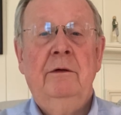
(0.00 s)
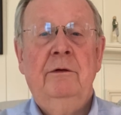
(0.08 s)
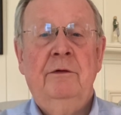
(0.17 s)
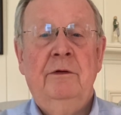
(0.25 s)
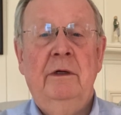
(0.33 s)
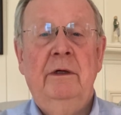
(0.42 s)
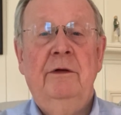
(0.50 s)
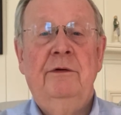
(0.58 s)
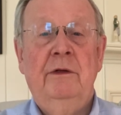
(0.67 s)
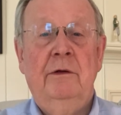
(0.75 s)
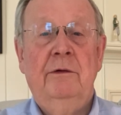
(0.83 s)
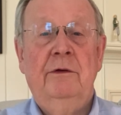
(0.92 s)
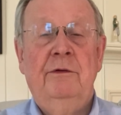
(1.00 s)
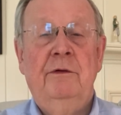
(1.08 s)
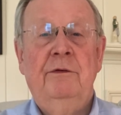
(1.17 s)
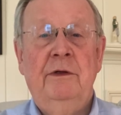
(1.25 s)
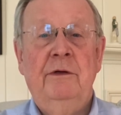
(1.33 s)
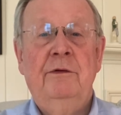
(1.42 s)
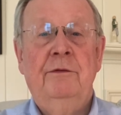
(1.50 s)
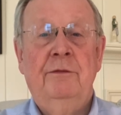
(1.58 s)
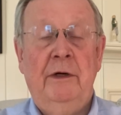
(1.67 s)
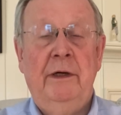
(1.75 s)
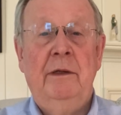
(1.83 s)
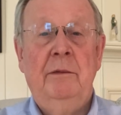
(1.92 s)
serious illness of
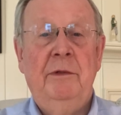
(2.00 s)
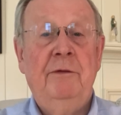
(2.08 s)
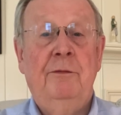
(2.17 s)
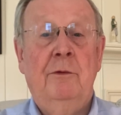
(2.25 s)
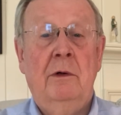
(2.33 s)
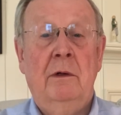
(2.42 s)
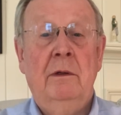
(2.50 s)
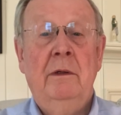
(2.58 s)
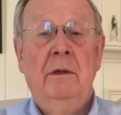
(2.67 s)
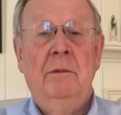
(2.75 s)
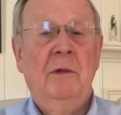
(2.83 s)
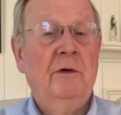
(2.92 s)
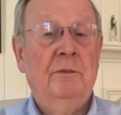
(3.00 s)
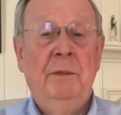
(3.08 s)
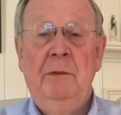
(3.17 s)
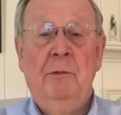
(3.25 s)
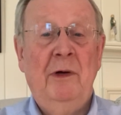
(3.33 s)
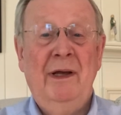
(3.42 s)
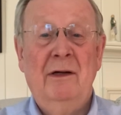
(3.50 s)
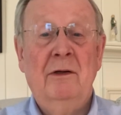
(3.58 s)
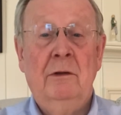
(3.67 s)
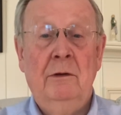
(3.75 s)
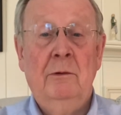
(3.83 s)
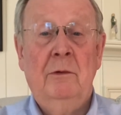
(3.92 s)
schizophrenia before most people had a
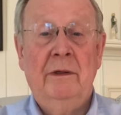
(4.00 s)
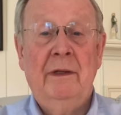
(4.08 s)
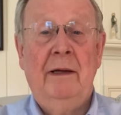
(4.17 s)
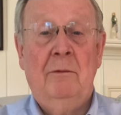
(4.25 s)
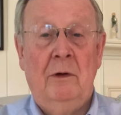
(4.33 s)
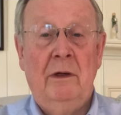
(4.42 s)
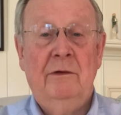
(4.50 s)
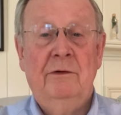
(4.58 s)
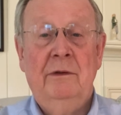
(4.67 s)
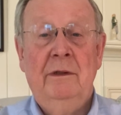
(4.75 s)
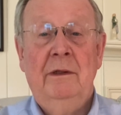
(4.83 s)
clue what that was.